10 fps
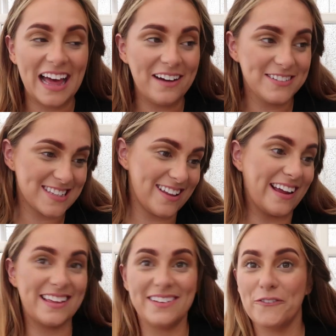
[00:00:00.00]
That was
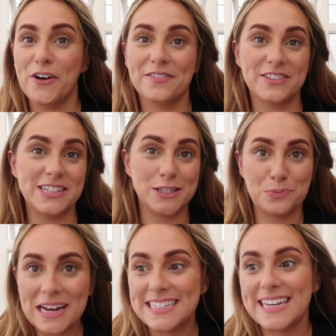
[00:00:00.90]
like one of the
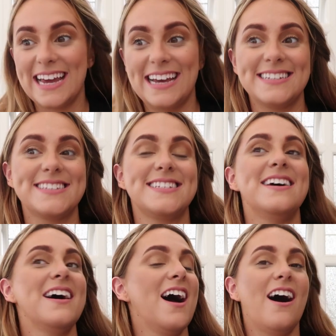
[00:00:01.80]
sweatiest,
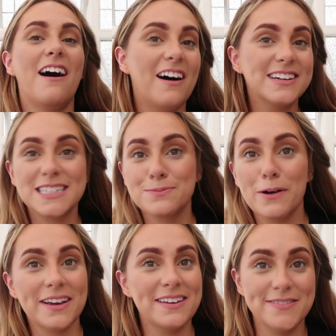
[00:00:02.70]
hardest
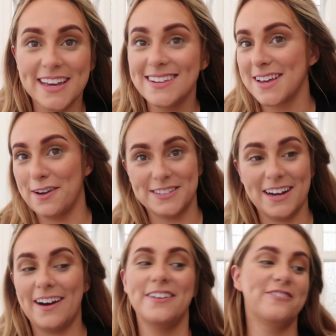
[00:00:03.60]
working things I've
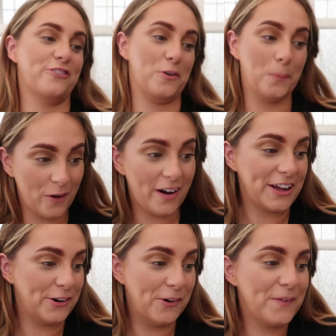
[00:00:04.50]
done for a
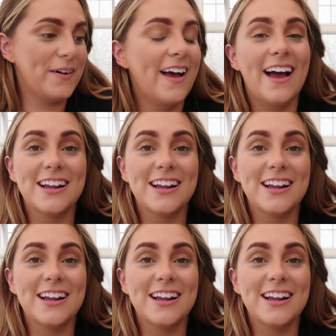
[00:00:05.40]
while.